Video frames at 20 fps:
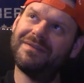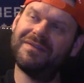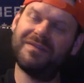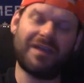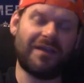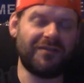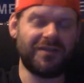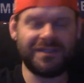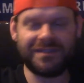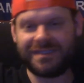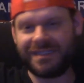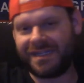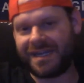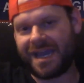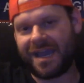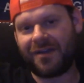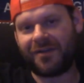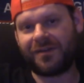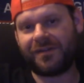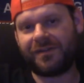you
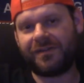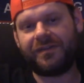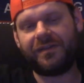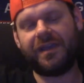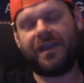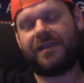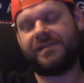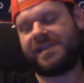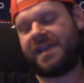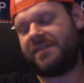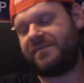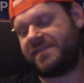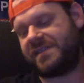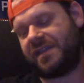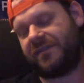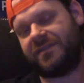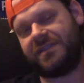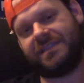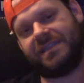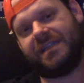guys have
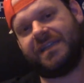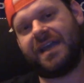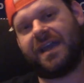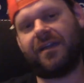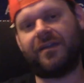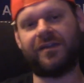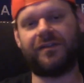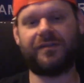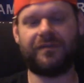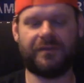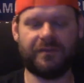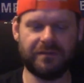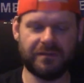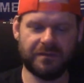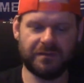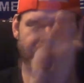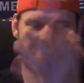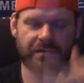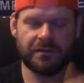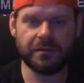17 hours.
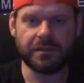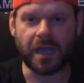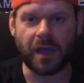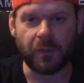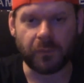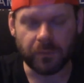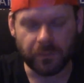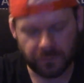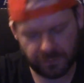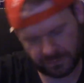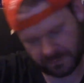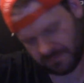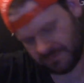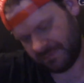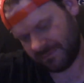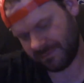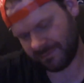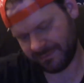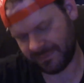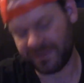Go!
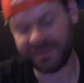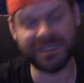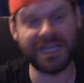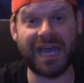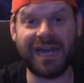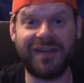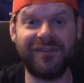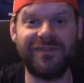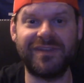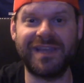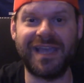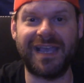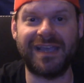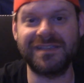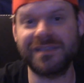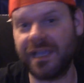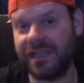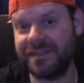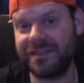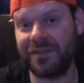Not even that,
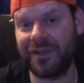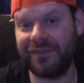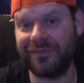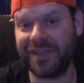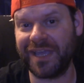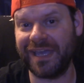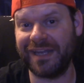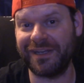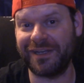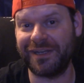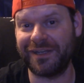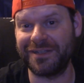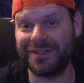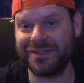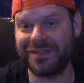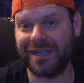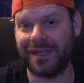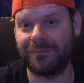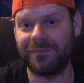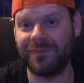because I still have to edit it and
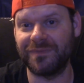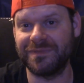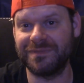shit.